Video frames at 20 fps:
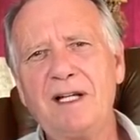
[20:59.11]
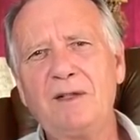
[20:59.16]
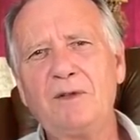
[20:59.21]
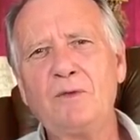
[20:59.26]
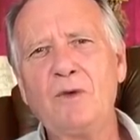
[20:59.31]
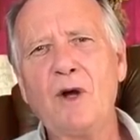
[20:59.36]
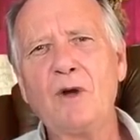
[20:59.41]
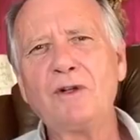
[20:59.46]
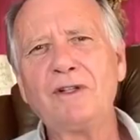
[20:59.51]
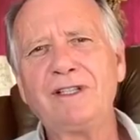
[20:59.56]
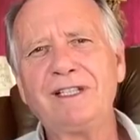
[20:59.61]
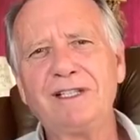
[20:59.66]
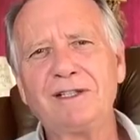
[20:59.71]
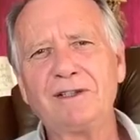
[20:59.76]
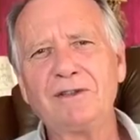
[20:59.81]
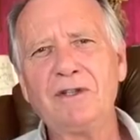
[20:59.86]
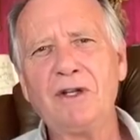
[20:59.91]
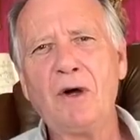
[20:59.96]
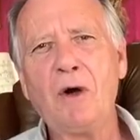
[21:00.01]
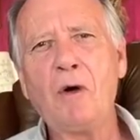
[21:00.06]

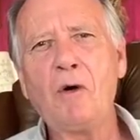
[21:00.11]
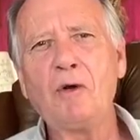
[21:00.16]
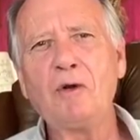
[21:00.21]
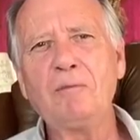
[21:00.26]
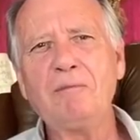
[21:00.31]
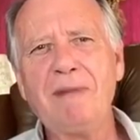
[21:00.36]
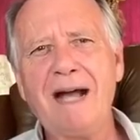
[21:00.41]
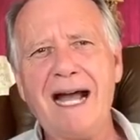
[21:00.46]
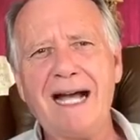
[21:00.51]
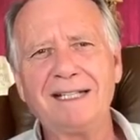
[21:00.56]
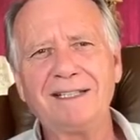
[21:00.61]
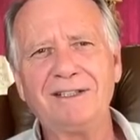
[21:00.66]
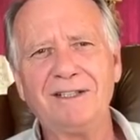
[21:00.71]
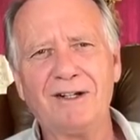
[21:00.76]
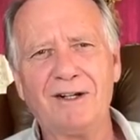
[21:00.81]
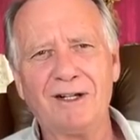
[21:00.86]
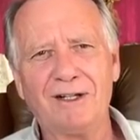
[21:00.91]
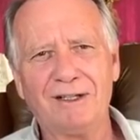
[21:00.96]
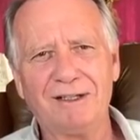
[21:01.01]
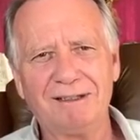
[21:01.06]
rototilled the whole
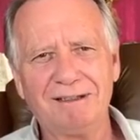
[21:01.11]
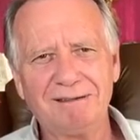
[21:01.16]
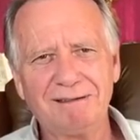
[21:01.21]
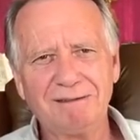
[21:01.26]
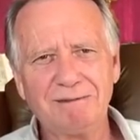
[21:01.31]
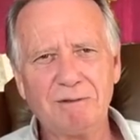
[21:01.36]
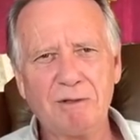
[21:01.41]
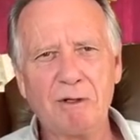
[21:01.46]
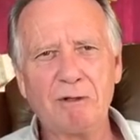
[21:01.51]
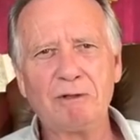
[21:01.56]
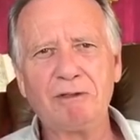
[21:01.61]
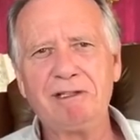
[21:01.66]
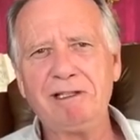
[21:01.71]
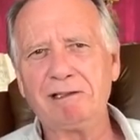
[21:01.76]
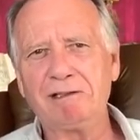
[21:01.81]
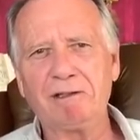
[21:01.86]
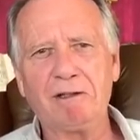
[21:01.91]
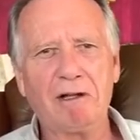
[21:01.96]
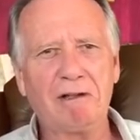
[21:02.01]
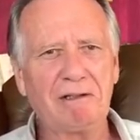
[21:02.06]
backyard,
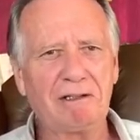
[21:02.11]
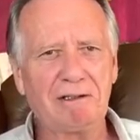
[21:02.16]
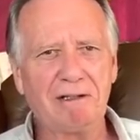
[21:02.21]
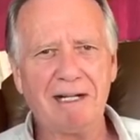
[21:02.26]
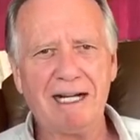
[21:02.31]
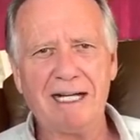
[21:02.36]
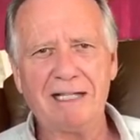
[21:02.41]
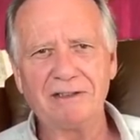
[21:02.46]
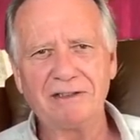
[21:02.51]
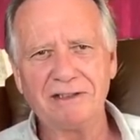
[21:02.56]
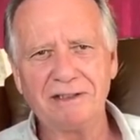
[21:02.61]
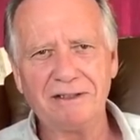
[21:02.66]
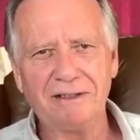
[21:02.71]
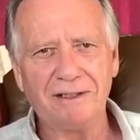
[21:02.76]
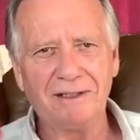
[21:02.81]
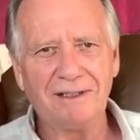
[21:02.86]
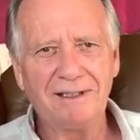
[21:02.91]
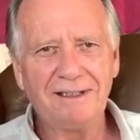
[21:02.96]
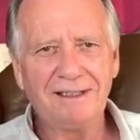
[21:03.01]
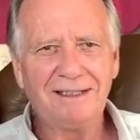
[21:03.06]
rototilled all the grass
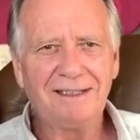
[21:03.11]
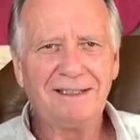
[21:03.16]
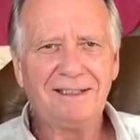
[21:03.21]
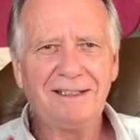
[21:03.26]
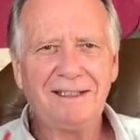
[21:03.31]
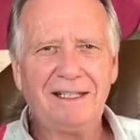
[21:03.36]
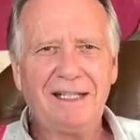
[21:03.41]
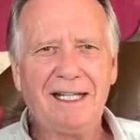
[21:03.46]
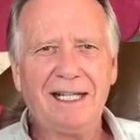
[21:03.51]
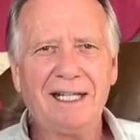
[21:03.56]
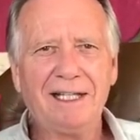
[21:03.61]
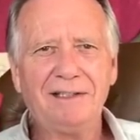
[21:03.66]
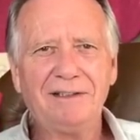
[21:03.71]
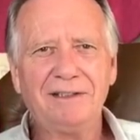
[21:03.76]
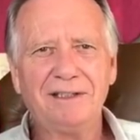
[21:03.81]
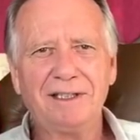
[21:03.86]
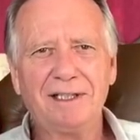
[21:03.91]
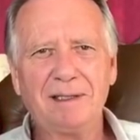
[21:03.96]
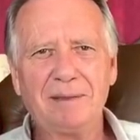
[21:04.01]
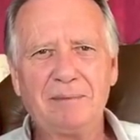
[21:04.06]
under,
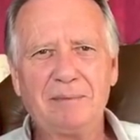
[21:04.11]
and uh,